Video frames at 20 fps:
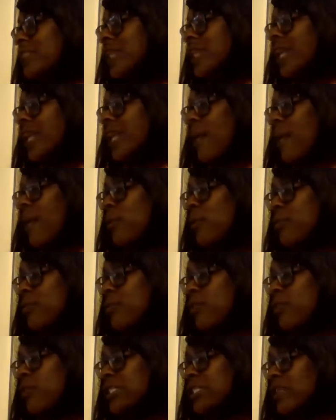him was
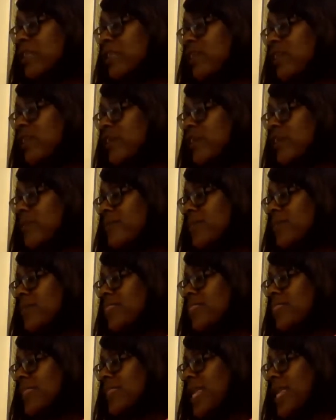more significant.
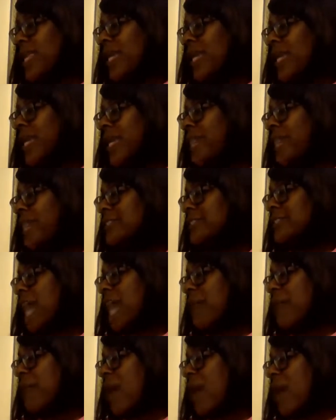Each
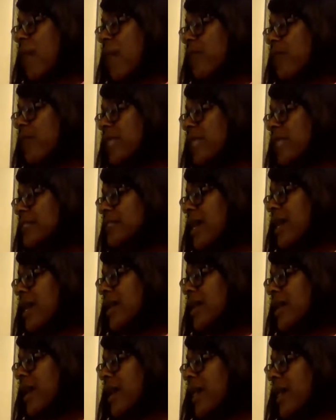time I wear that
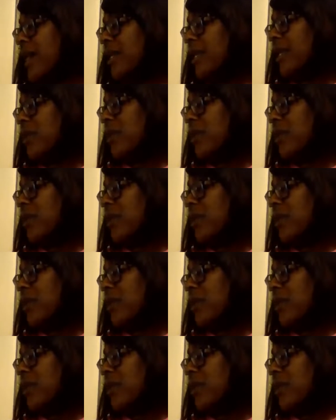tie, I get